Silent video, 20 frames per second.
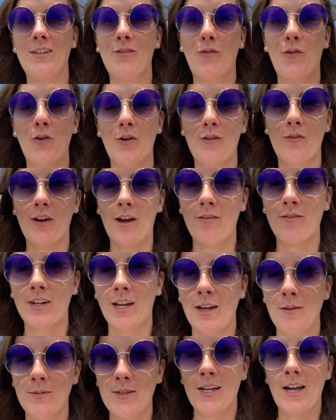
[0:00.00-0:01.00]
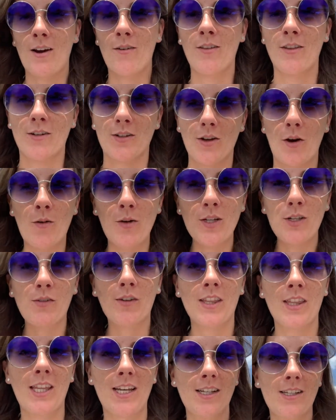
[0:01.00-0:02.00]
4 or 5 times now, and there's always
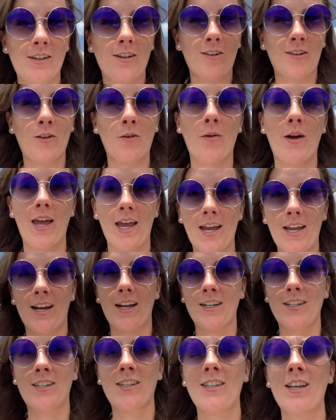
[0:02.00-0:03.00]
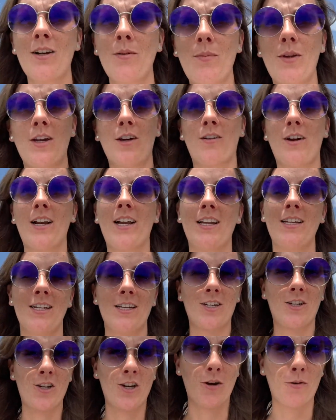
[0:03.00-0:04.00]
fun things along the way, and I just thought it'd be a great idea
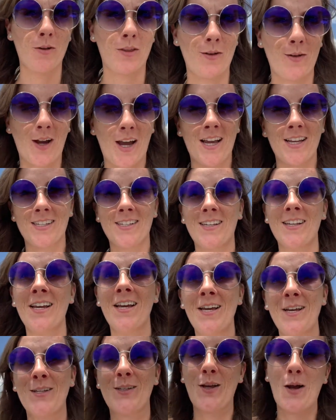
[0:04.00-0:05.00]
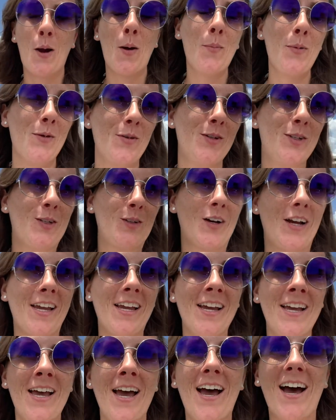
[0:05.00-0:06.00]
to share with you guys. So I hope you enjoy.
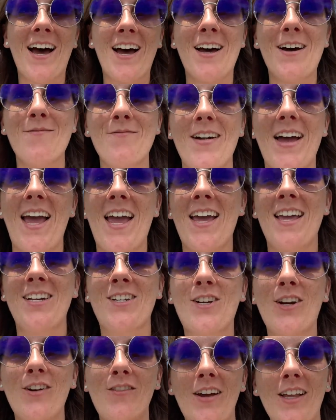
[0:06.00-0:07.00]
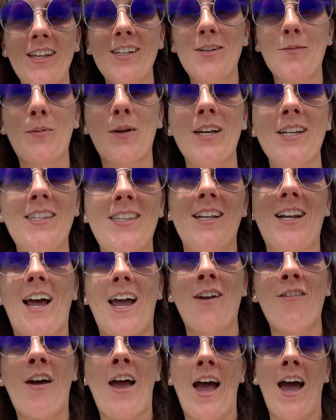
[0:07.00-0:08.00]
And Shark Valley is a place that
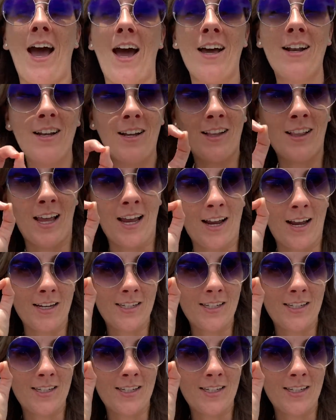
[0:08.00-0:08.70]
I've had like